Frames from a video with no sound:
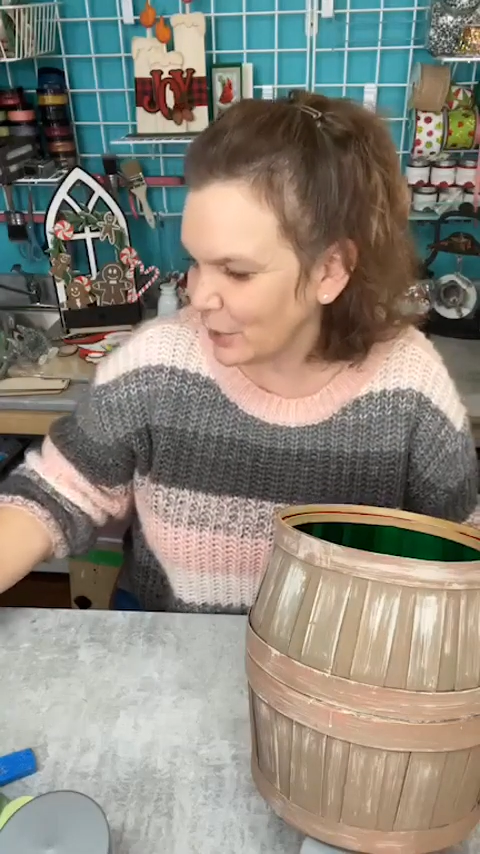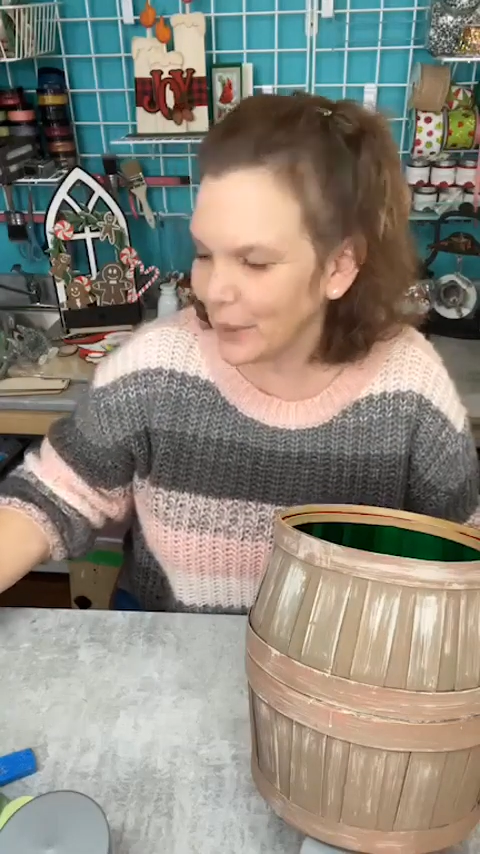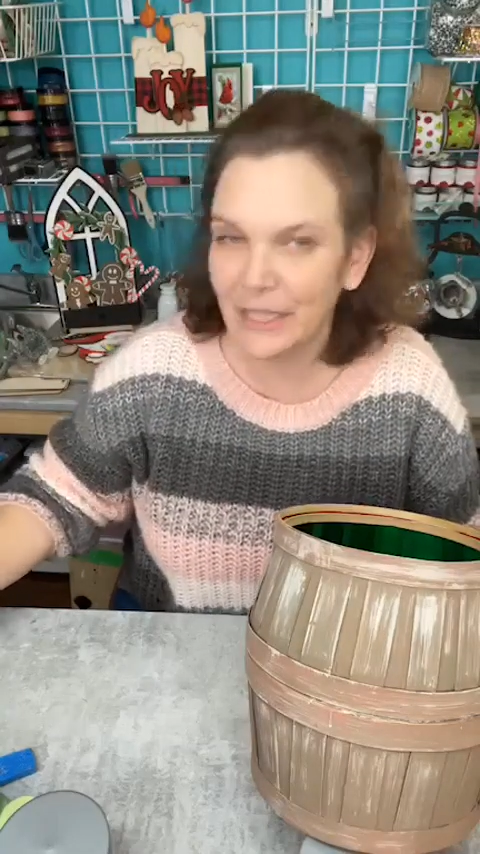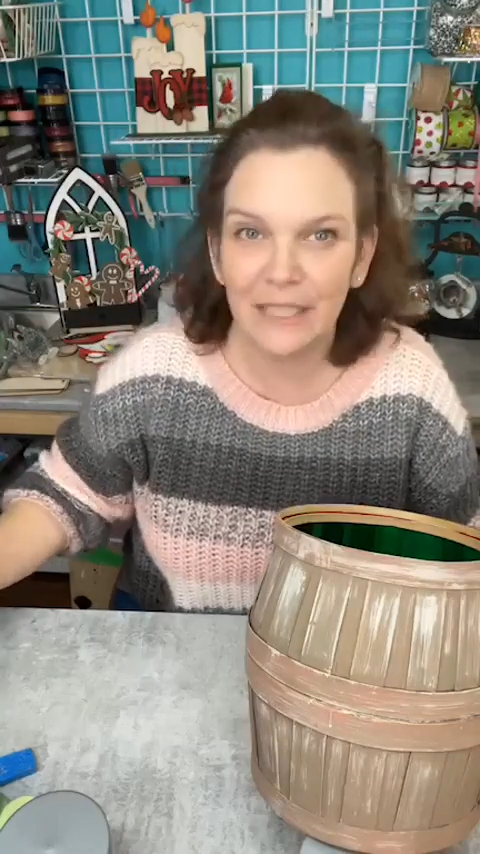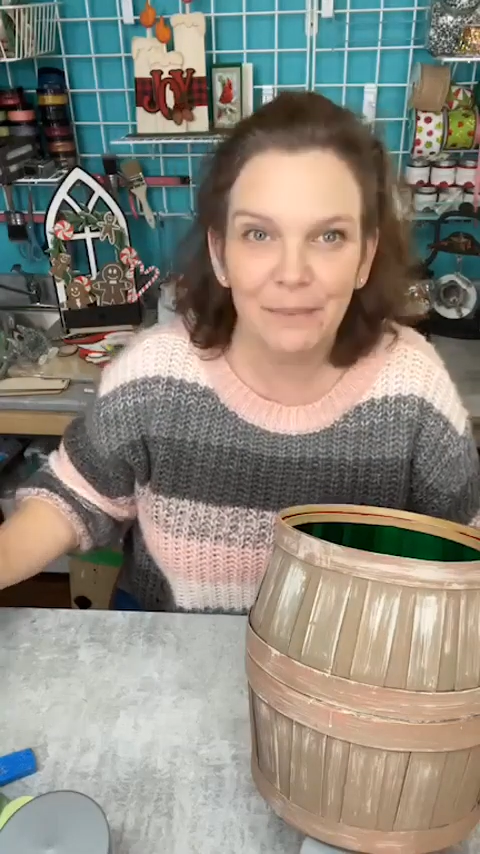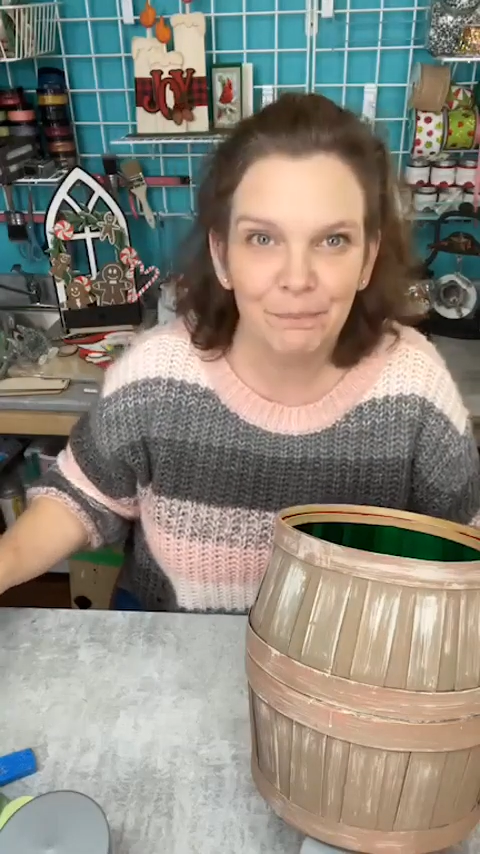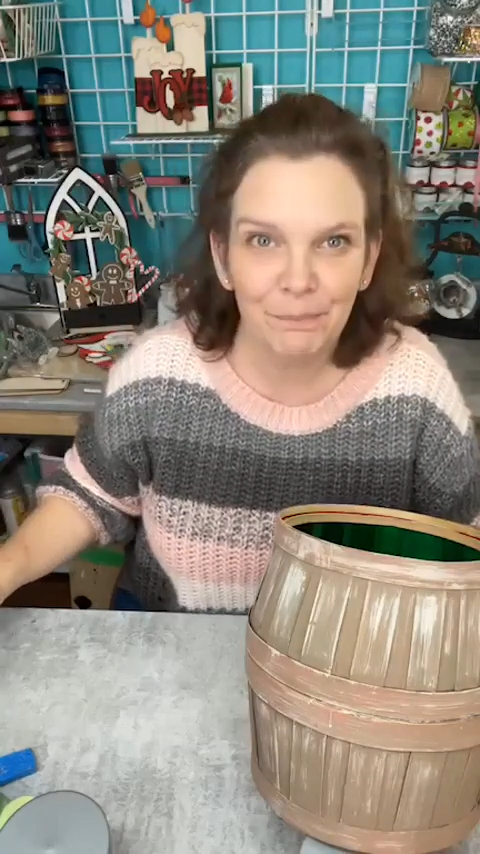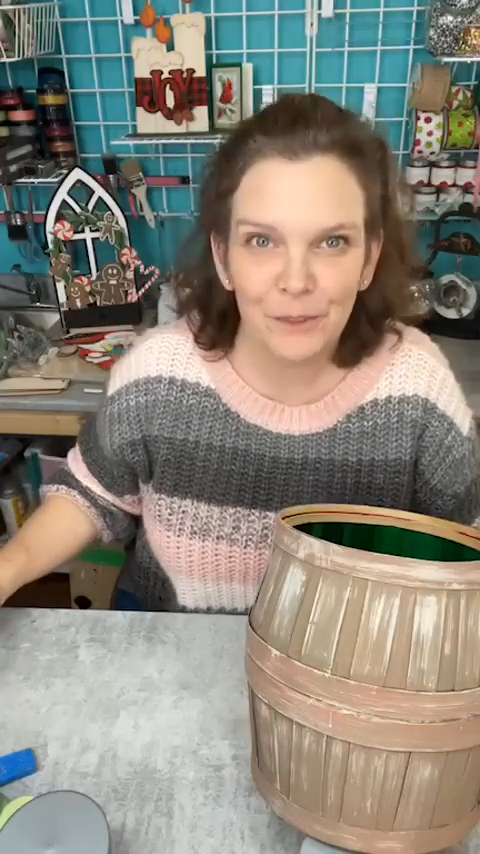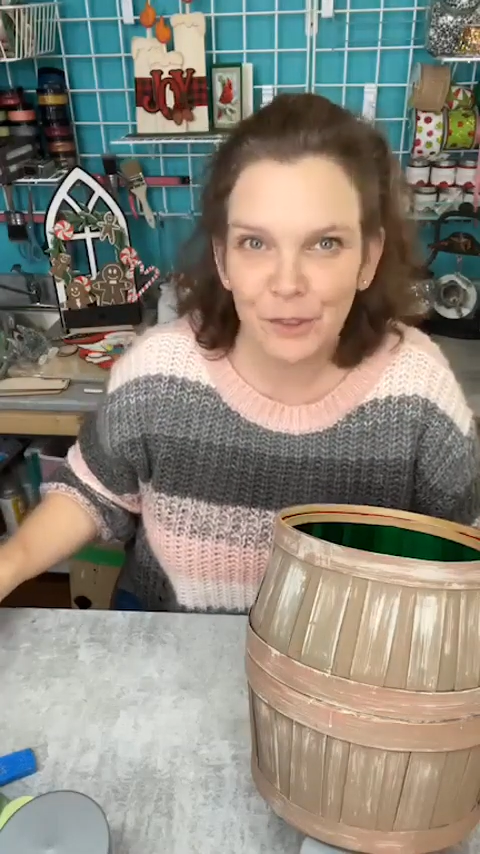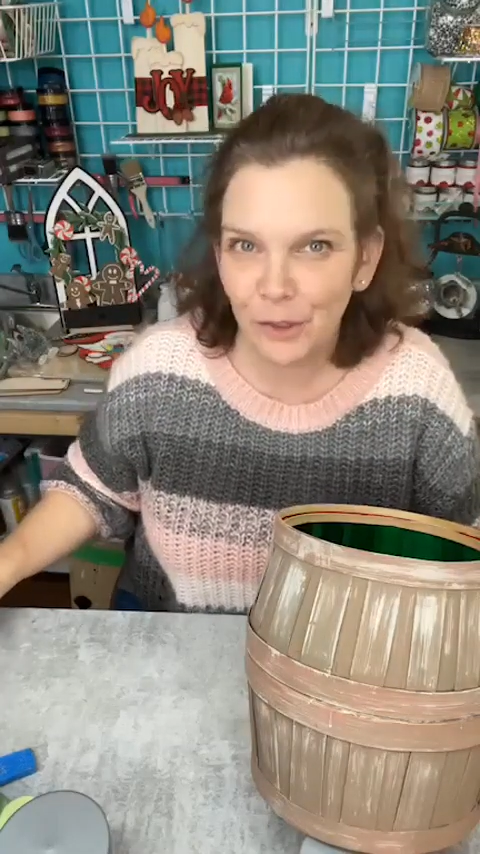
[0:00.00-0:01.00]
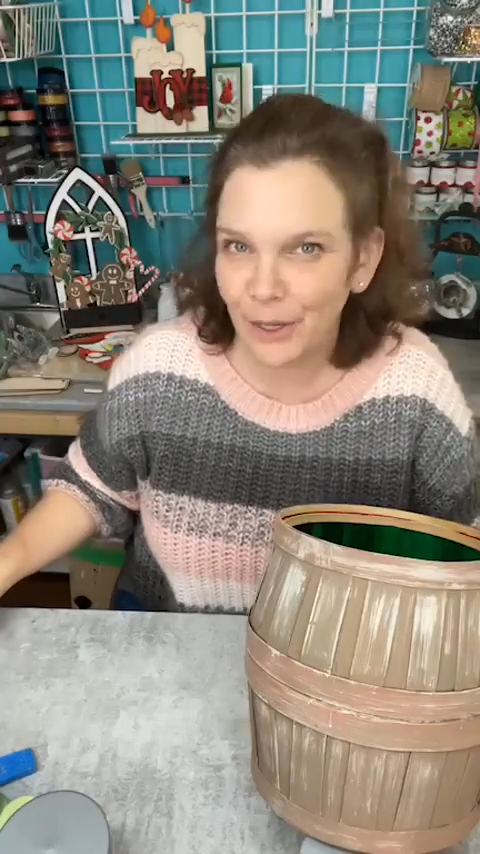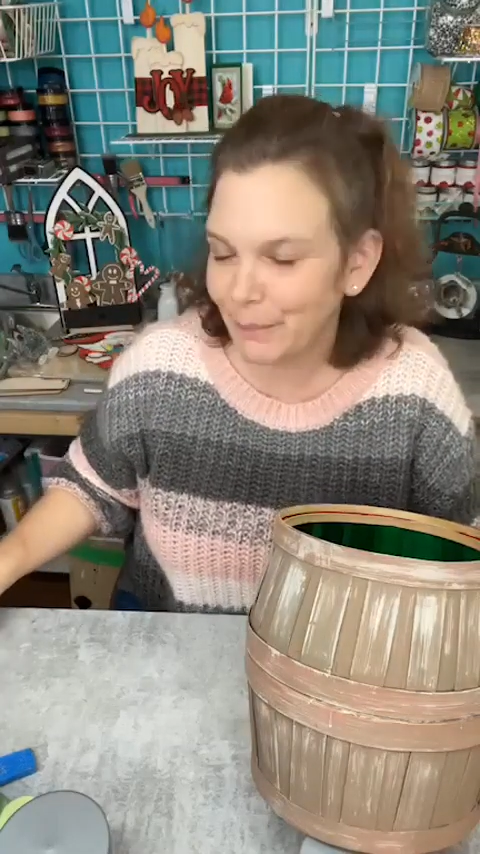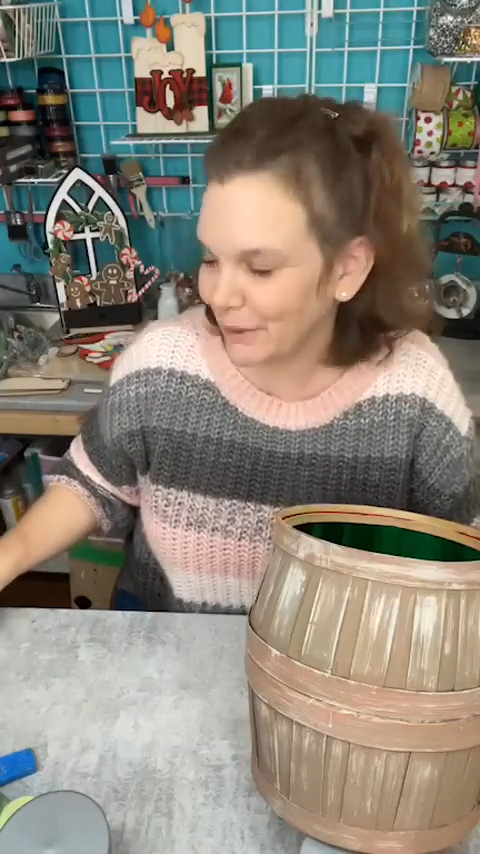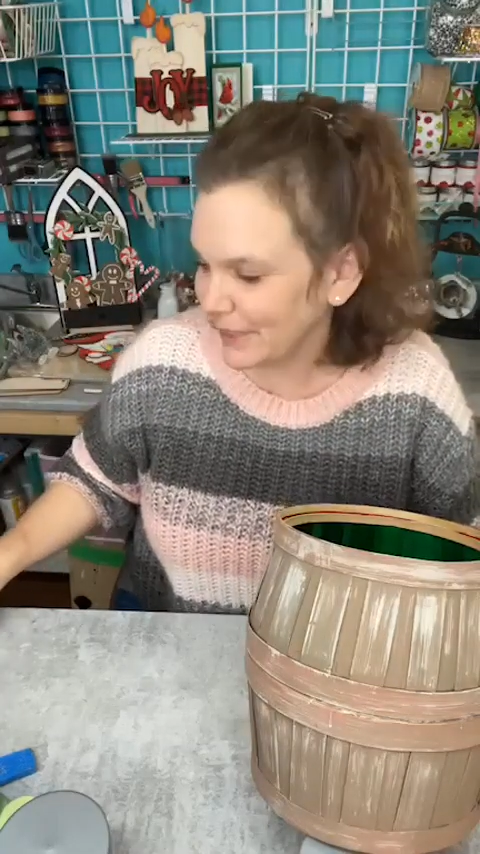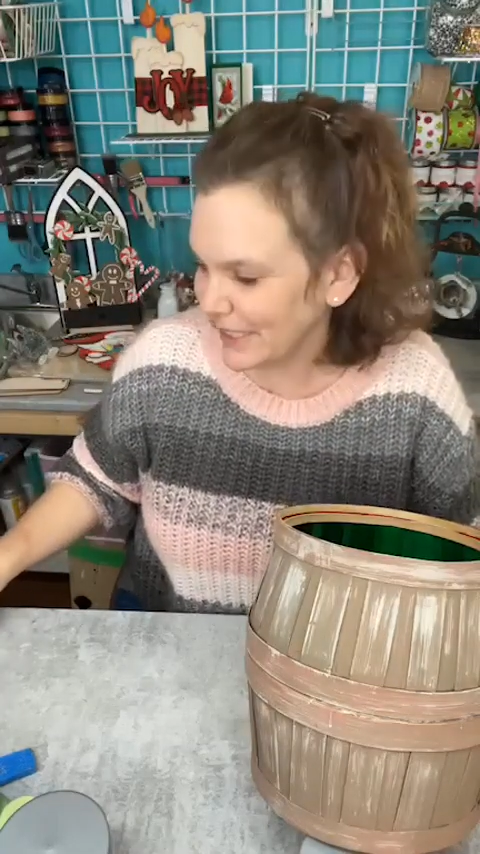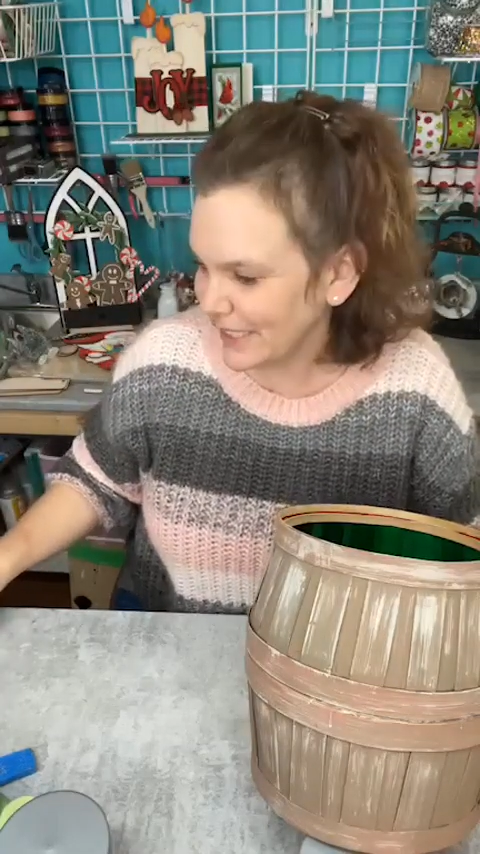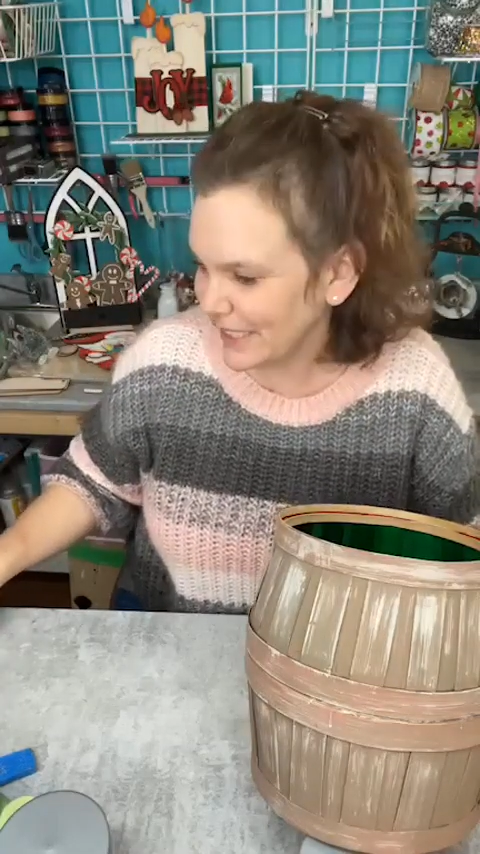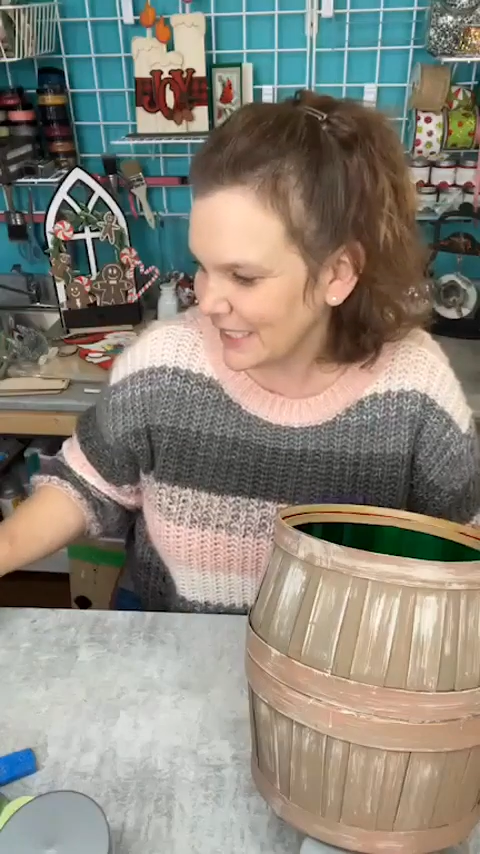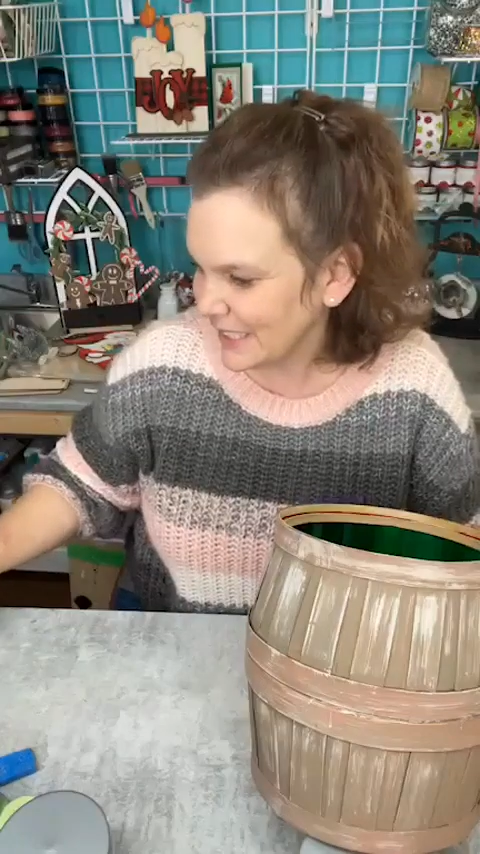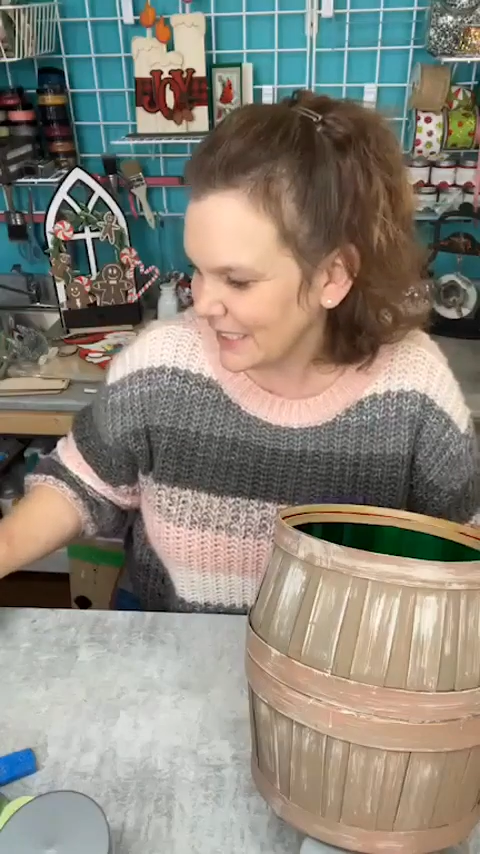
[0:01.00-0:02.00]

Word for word: quickly. Sorry about this.